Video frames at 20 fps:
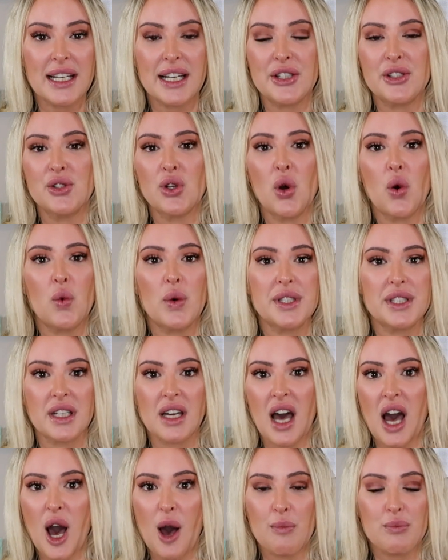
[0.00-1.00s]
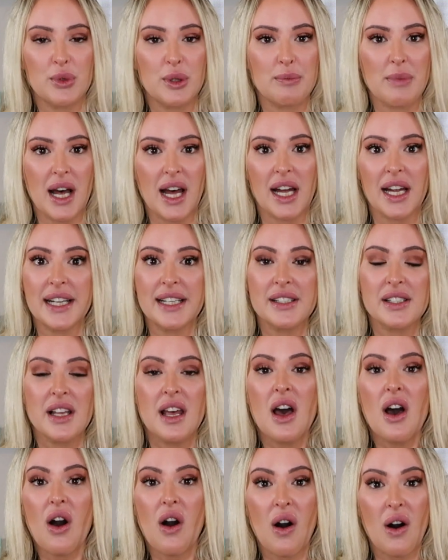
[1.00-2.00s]
it. I don't want to compromise
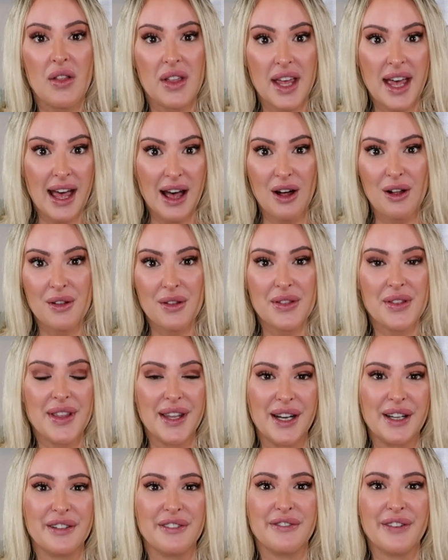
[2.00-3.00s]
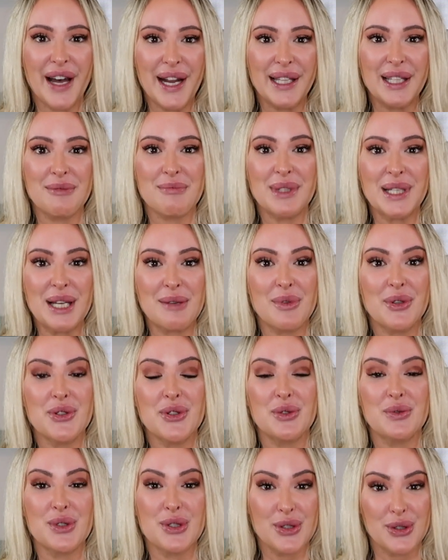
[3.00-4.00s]
all the health that I've finally been able
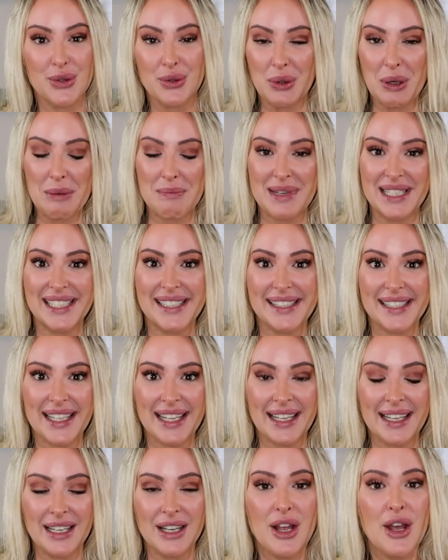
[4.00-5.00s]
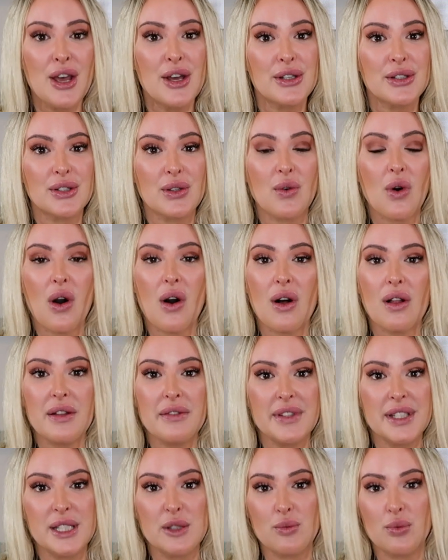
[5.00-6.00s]
to restore my skin. So
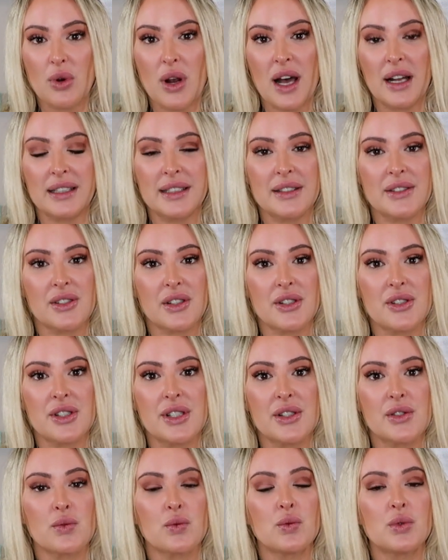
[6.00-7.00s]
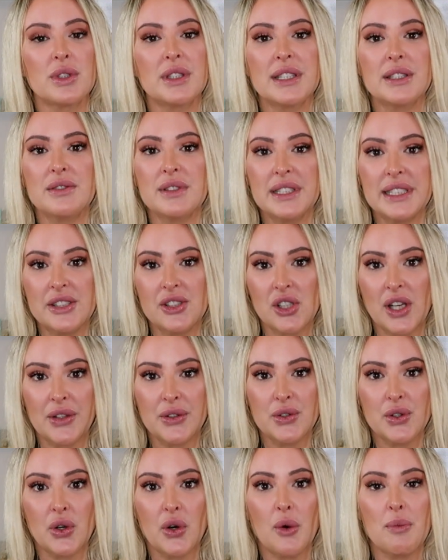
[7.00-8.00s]
all of these products are just really, really
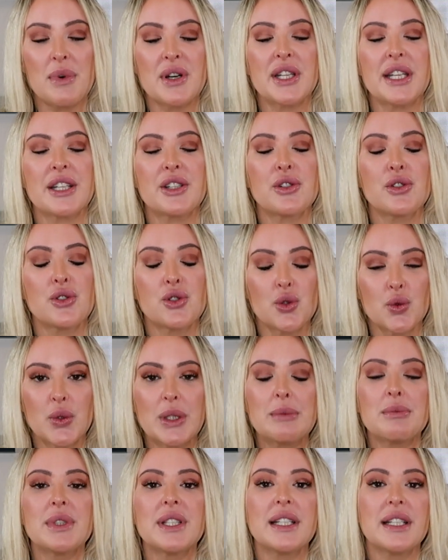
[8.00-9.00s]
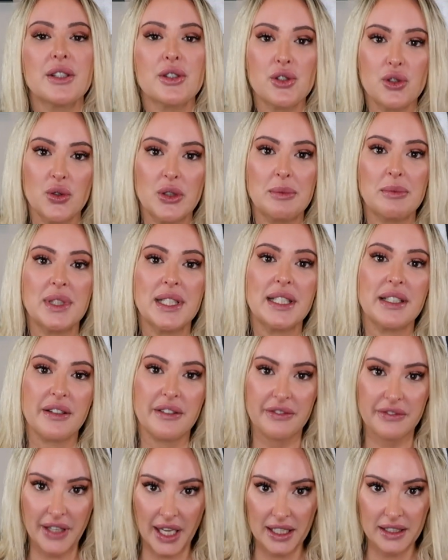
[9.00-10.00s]
gentle, but extremely, extremely
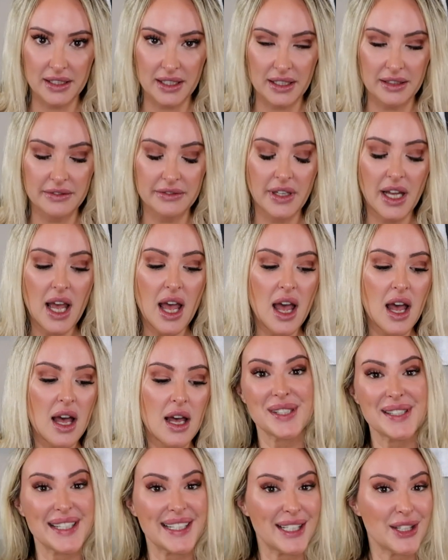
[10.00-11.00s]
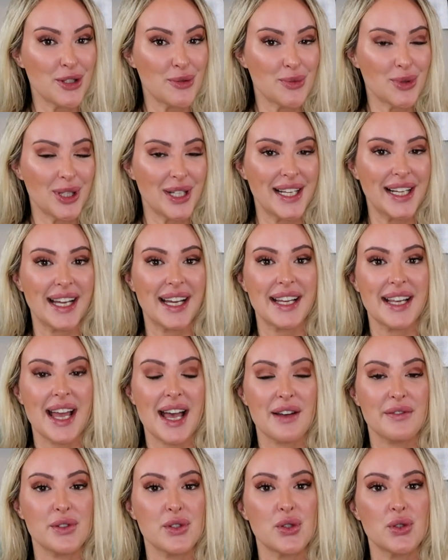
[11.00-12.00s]
effective. Just like in the morning, I
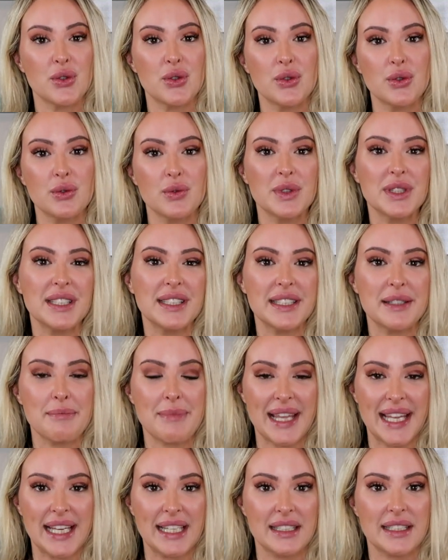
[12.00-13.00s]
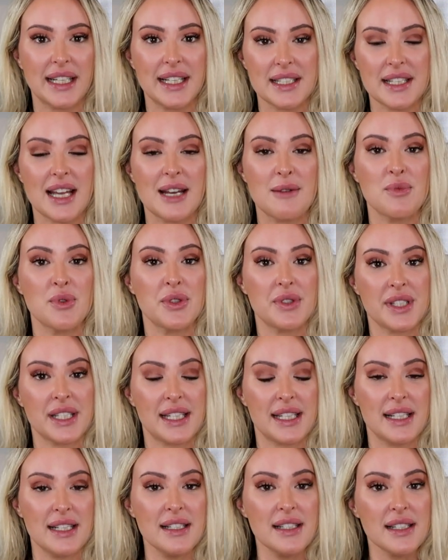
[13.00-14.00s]
have two really main nighttime
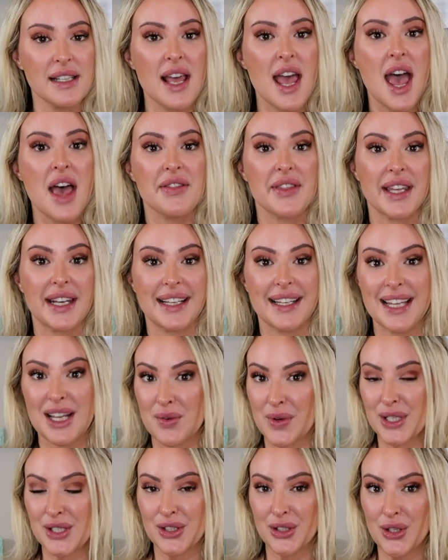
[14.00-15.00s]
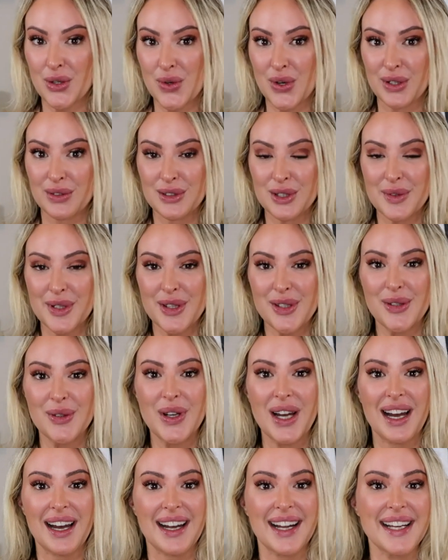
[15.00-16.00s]
routines that I can't wait to go over with
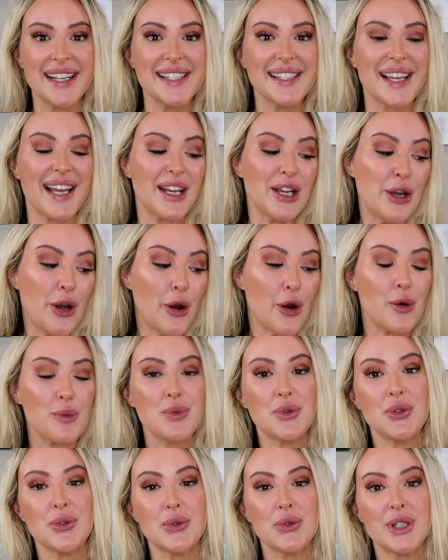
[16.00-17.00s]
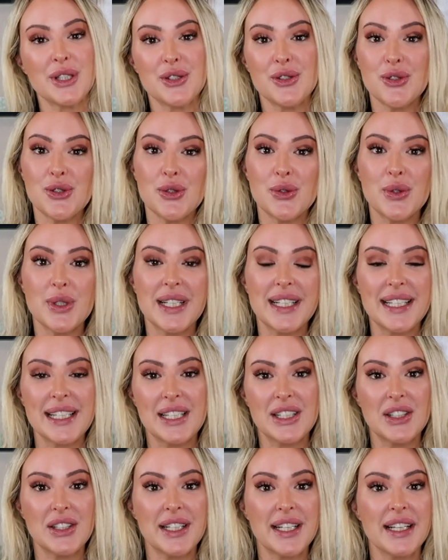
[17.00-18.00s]
you guys. I hope hope you enjoyed
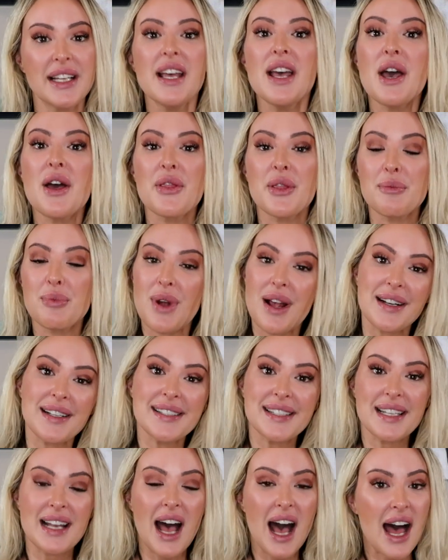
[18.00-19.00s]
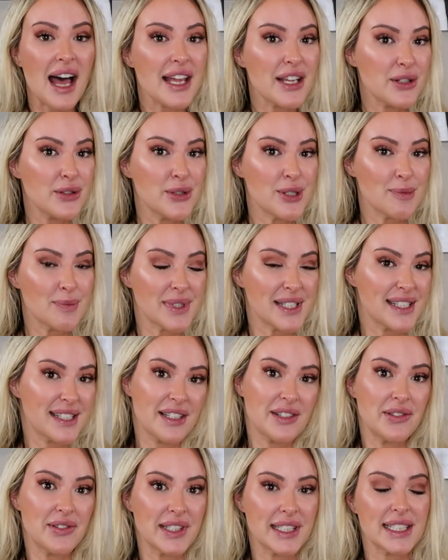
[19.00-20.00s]
hearing the products that I use
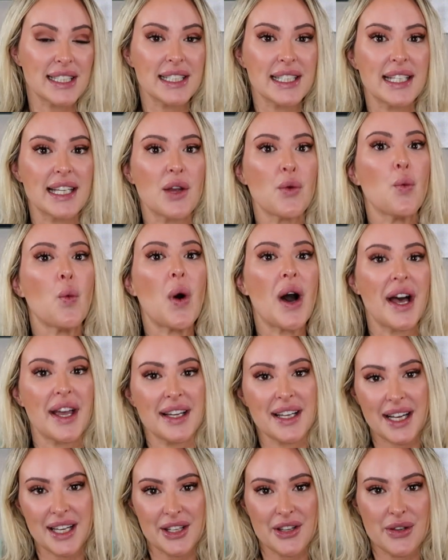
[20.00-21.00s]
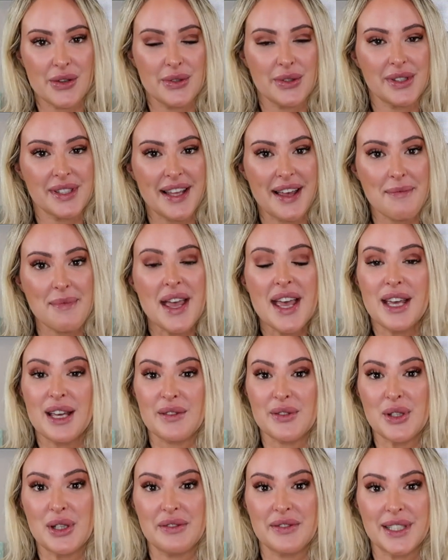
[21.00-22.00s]
specifically and why I use them.
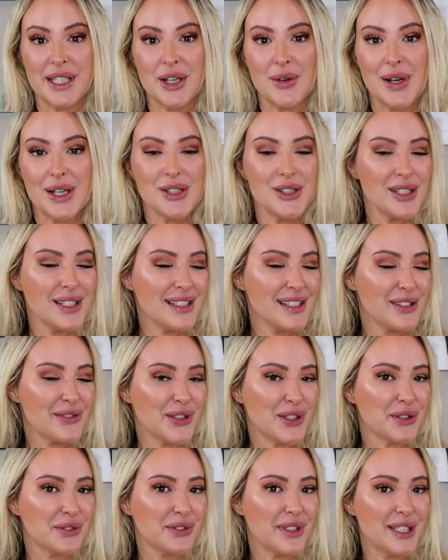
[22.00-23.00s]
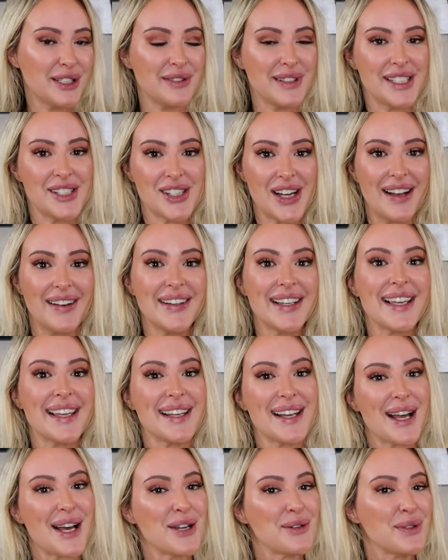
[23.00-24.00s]
If you have any questions, feel free to reach out
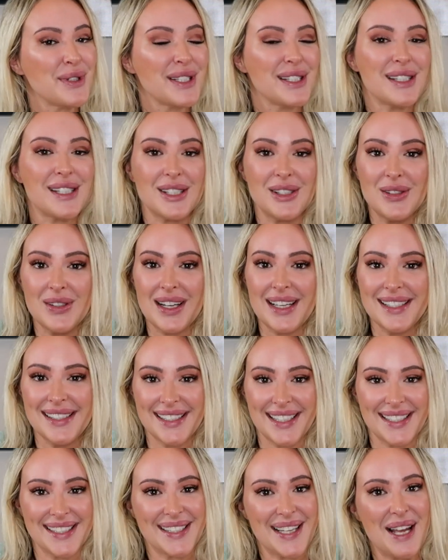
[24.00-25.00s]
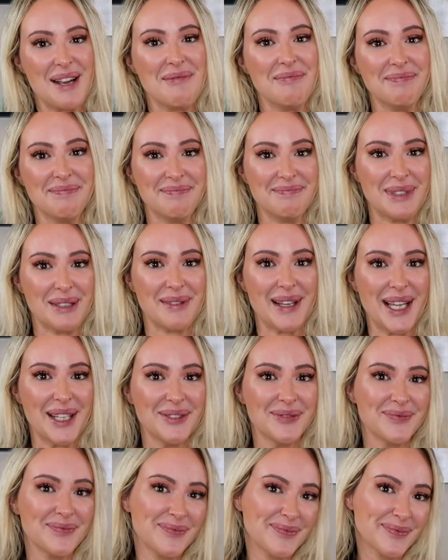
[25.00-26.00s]
and I will see you guys next time.
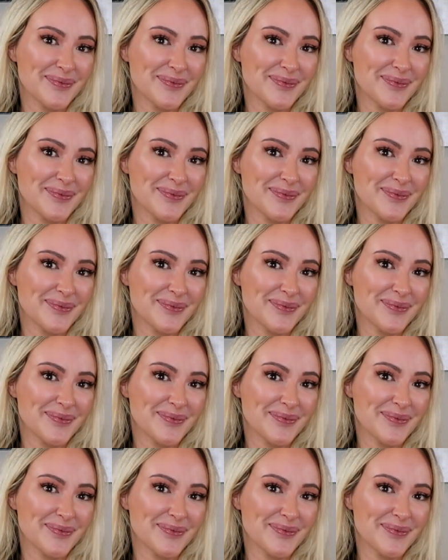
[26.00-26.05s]
Bye-bye.